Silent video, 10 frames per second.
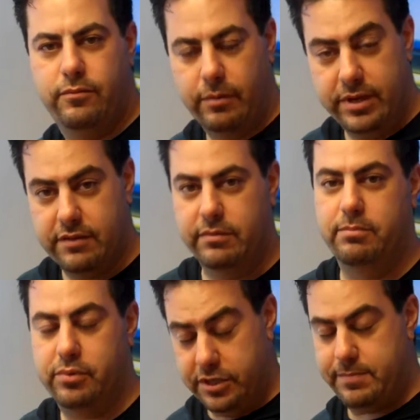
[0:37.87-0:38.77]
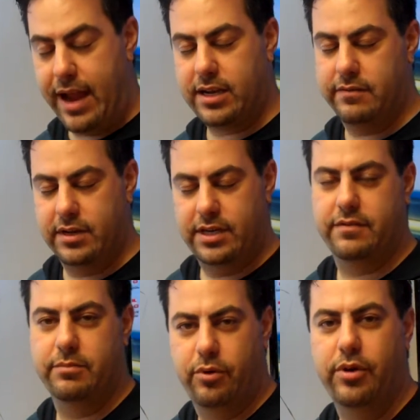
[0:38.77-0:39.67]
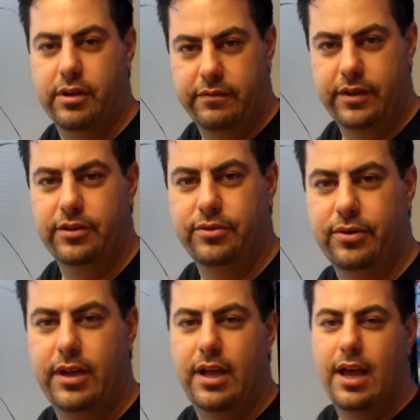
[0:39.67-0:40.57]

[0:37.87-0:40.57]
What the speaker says: from a different perspective and a different point of view.